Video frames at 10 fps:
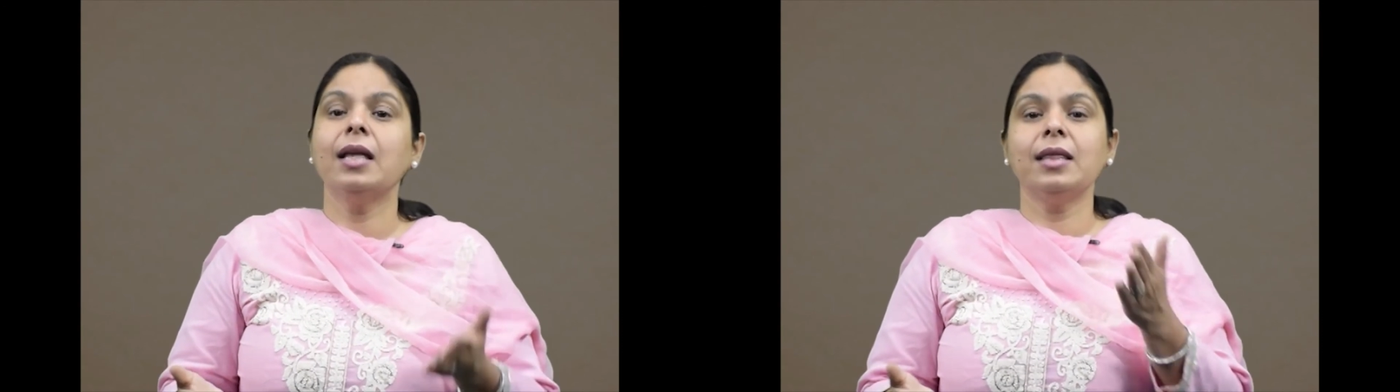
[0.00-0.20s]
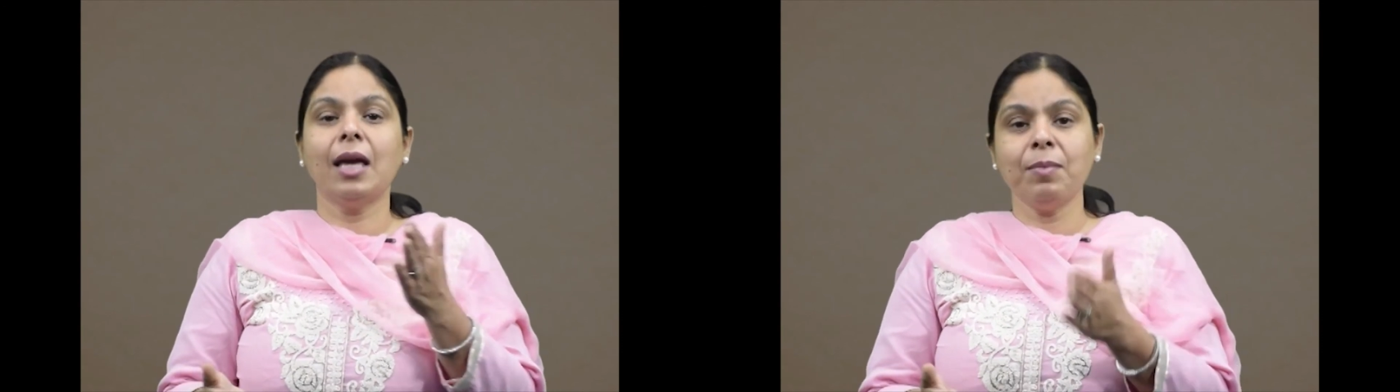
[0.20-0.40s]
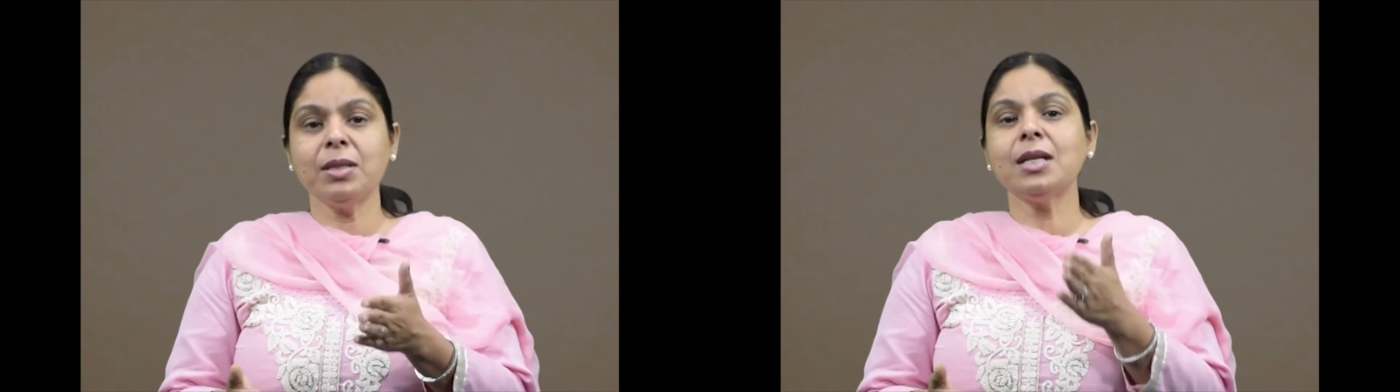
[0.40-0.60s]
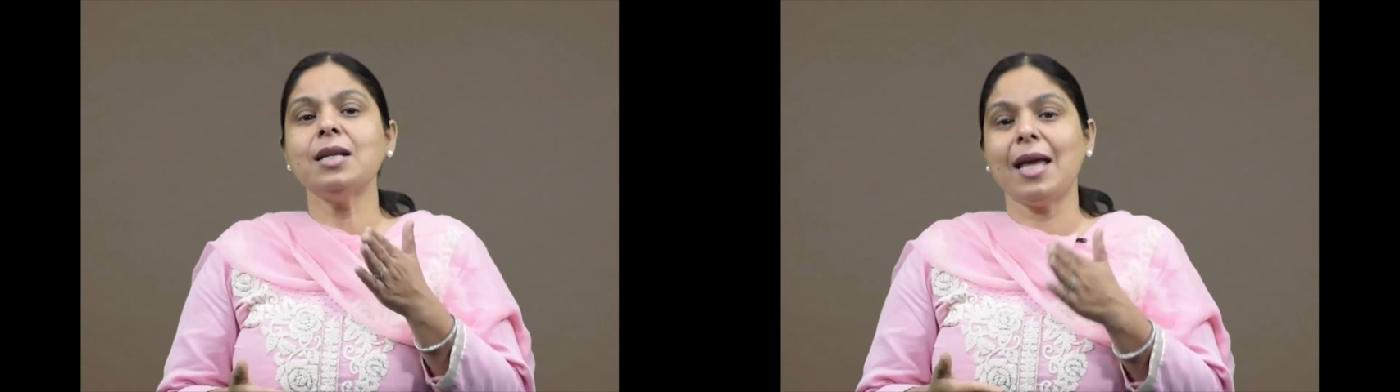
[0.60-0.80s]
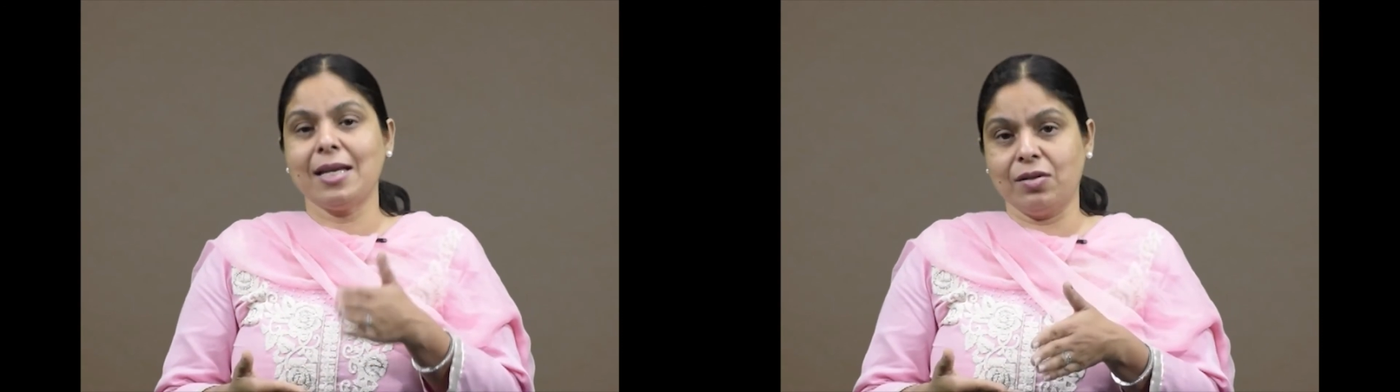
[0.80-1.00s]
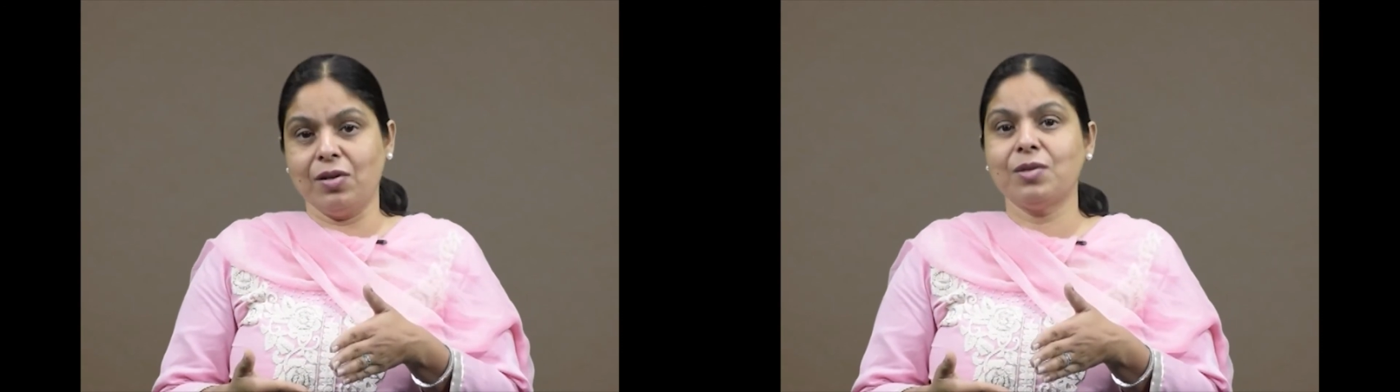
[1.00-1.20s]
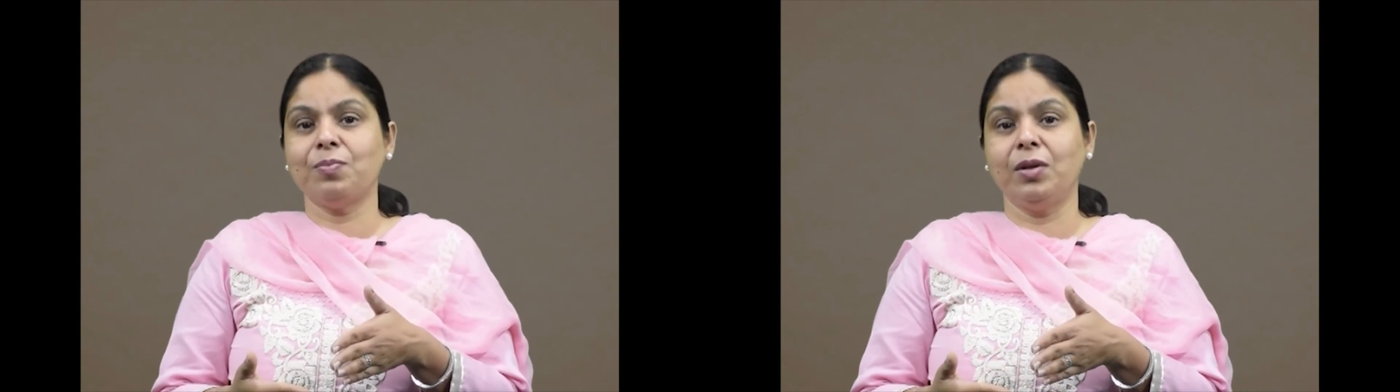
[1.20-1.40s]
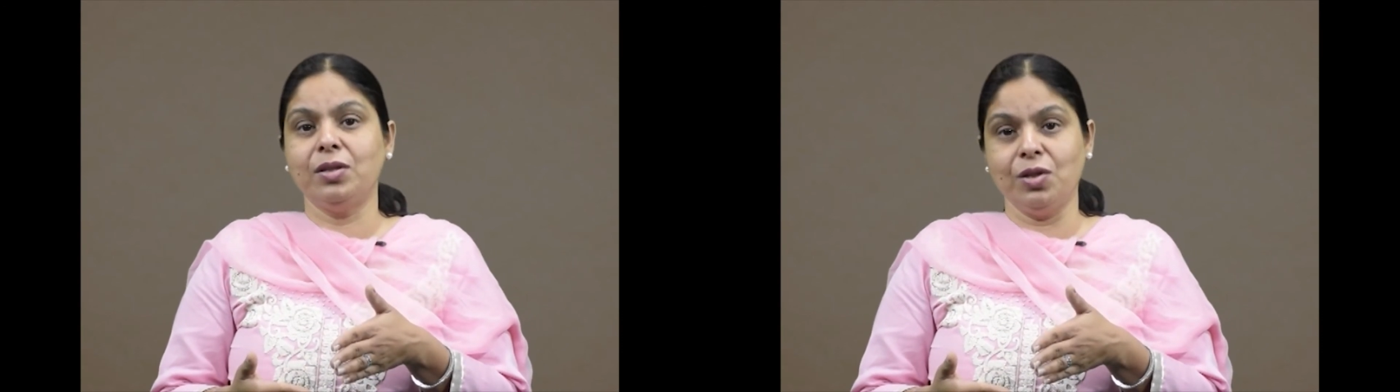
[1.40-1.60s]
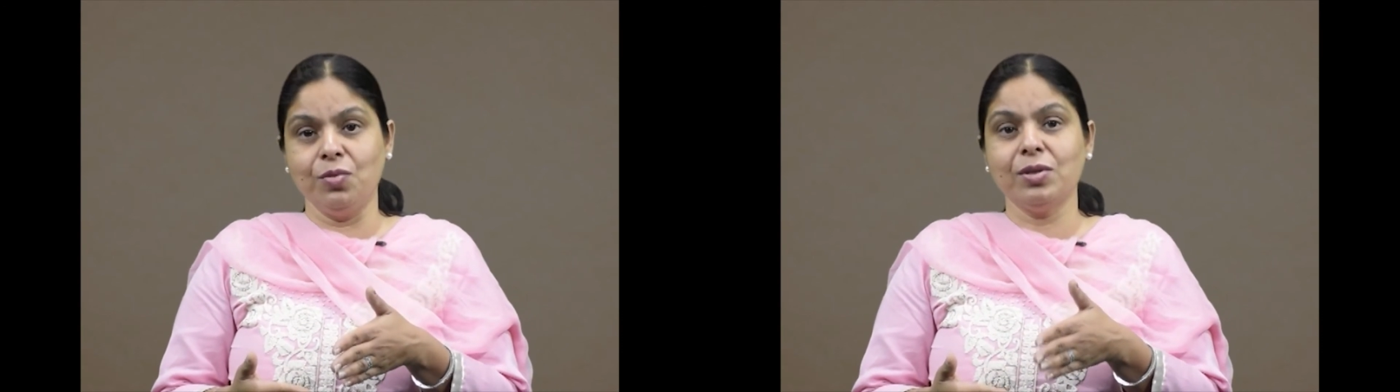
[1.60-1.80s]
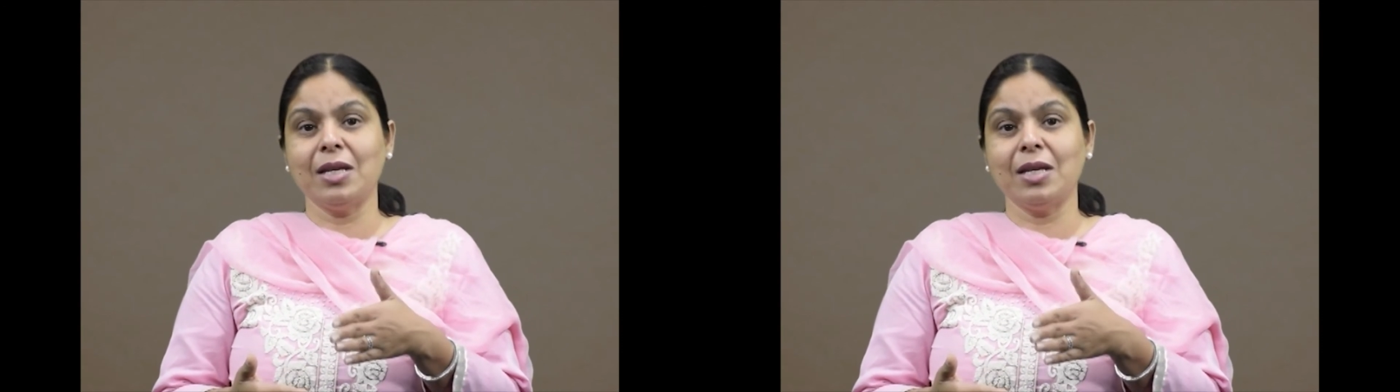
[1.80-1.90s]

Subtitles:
The emitted X-rays produce